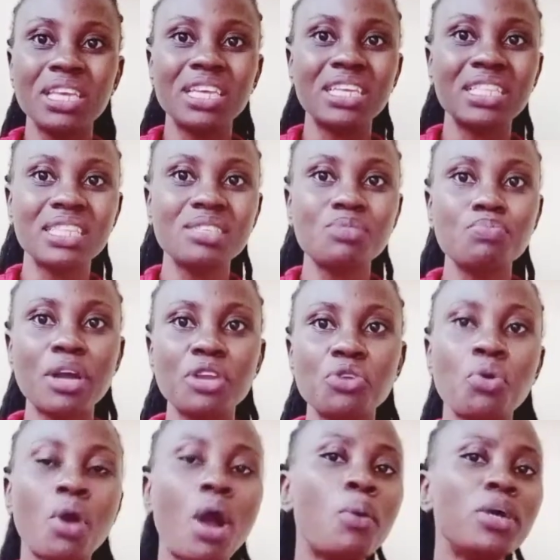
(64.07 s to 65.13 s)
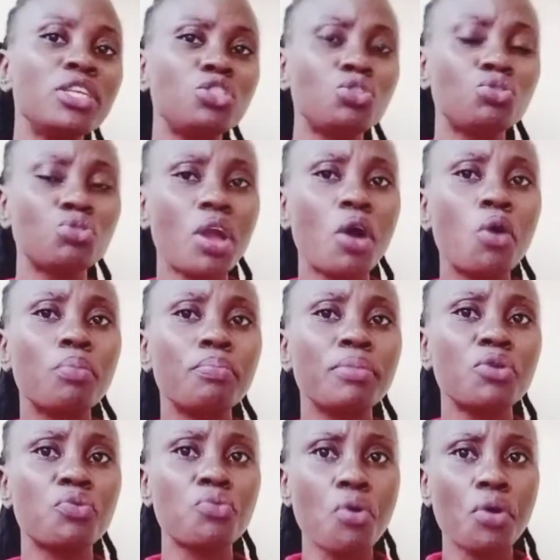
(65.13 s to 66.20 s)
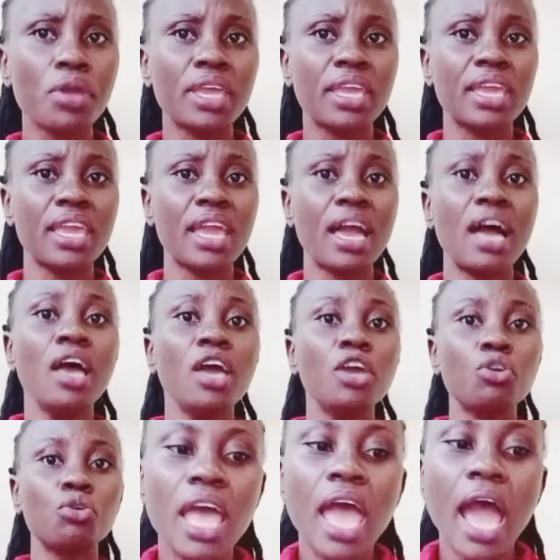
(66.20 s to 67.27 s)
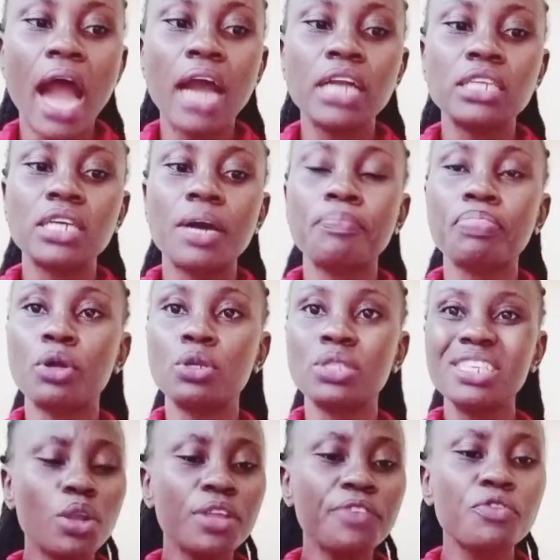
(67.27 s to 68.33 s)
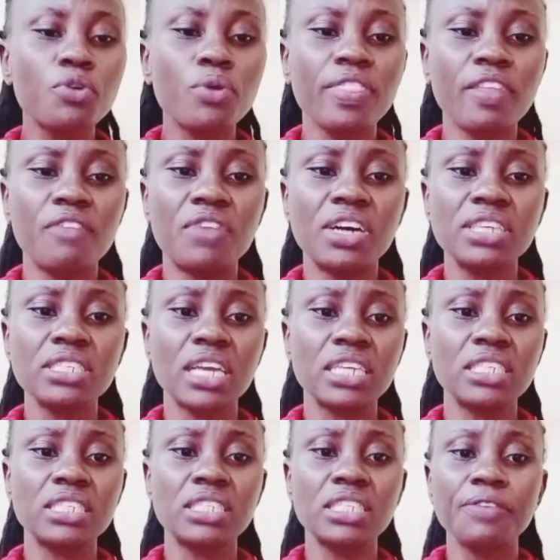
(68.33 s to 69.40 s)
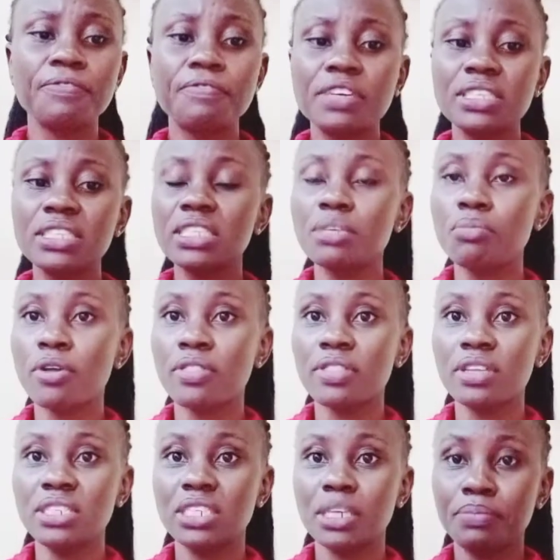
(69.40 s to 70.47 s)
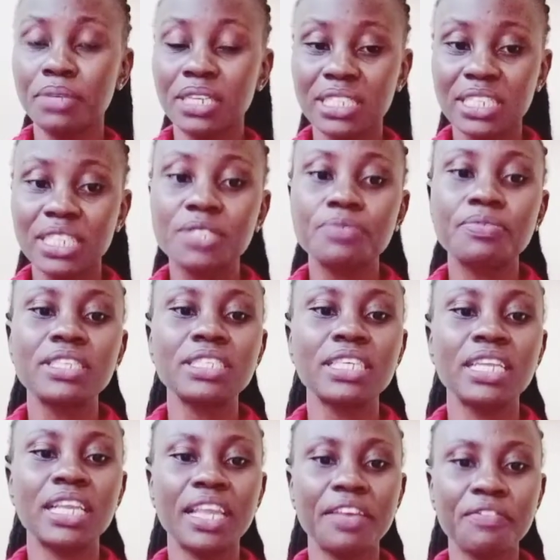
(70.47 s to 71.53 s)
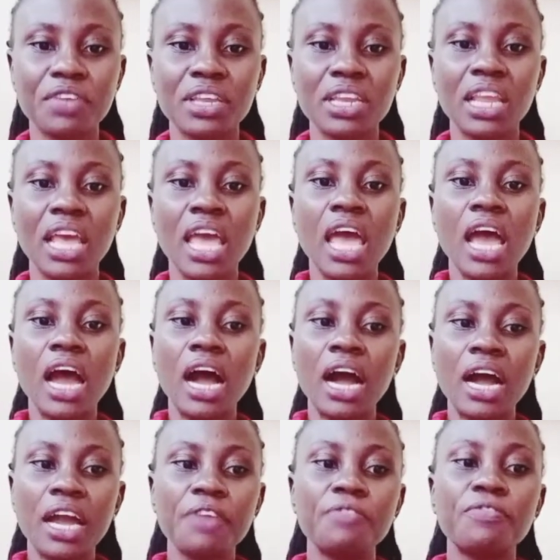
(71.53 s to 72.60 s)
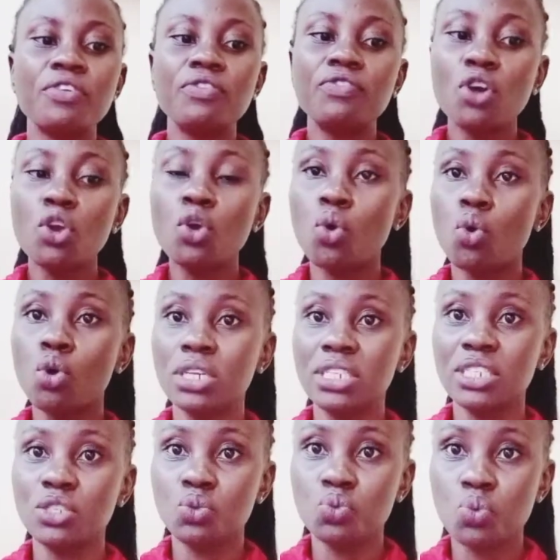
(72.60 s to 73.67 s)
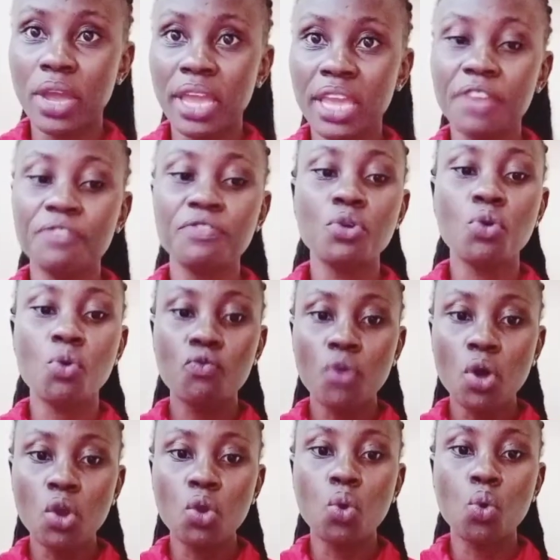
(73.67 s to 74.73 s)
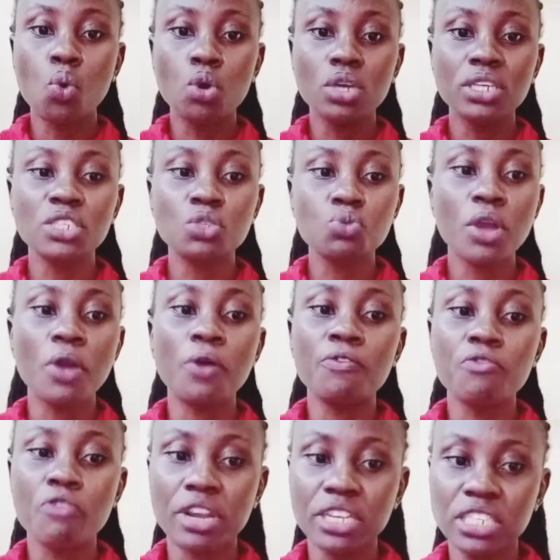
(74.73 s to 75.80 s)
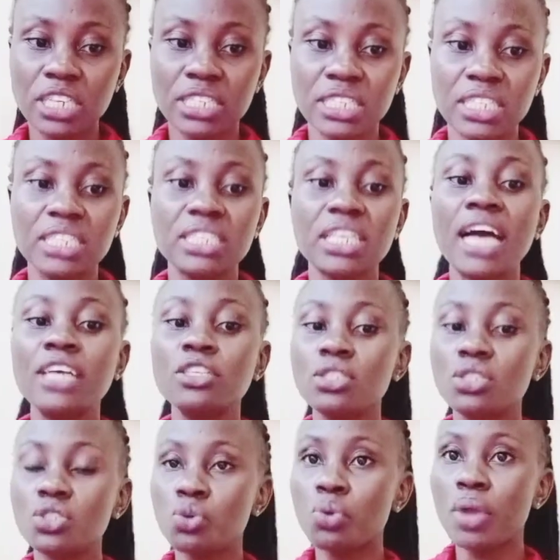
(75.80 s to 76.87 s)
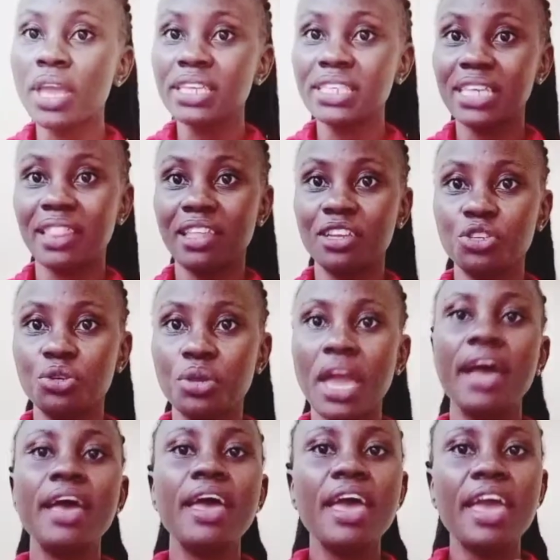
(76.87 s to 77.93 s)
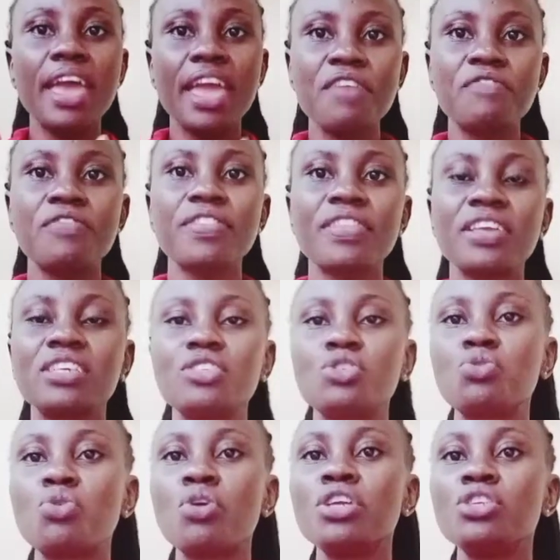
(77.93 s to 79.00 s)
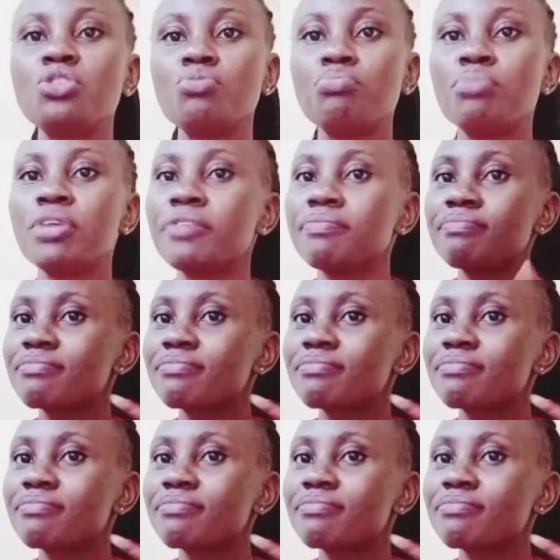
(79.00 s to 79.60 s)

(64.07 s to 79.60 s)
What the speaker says: in this battle. I want you to help me grow here. And I'll leave you with a verse, and it's in 1 Timothy chapter 6 verse 11. If you follow God's way, if you follow God's way of righteousness as you enter the new year, everything is going to be